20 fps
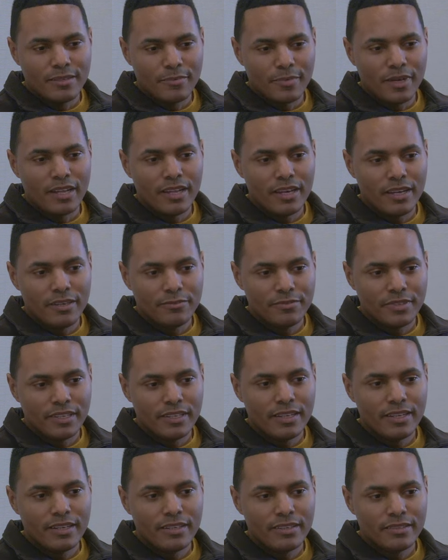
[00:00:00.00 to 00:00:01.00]
in my life.
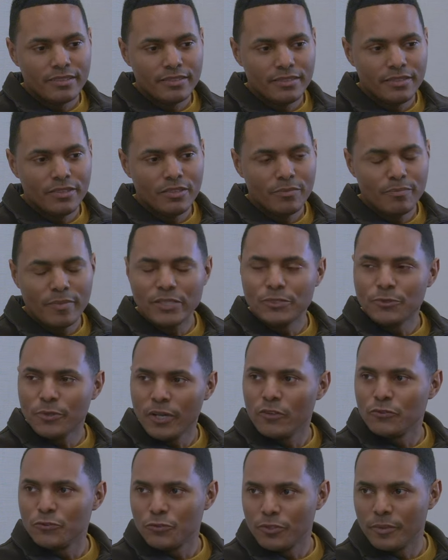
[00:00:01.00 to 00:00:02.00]
And then, mental
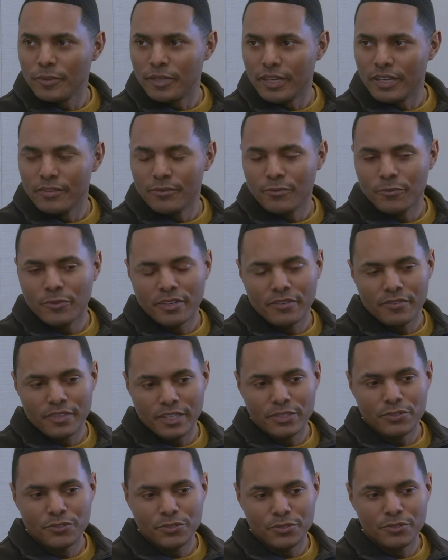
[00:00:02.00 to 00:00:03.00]
health treatment. One of
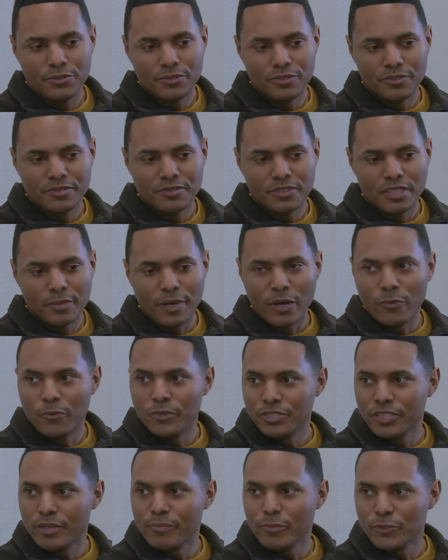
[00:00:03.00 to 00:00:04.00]
the issues about
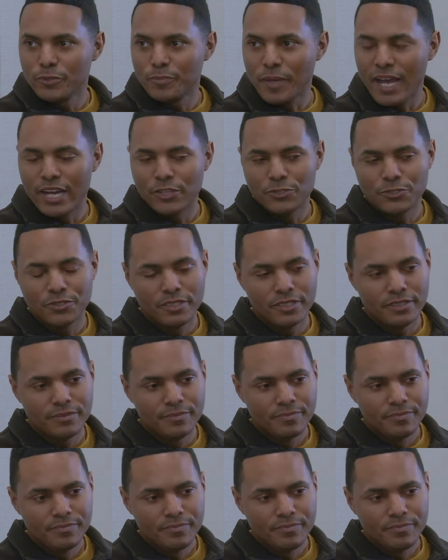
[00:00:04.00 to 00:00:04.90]
which I'm most passionate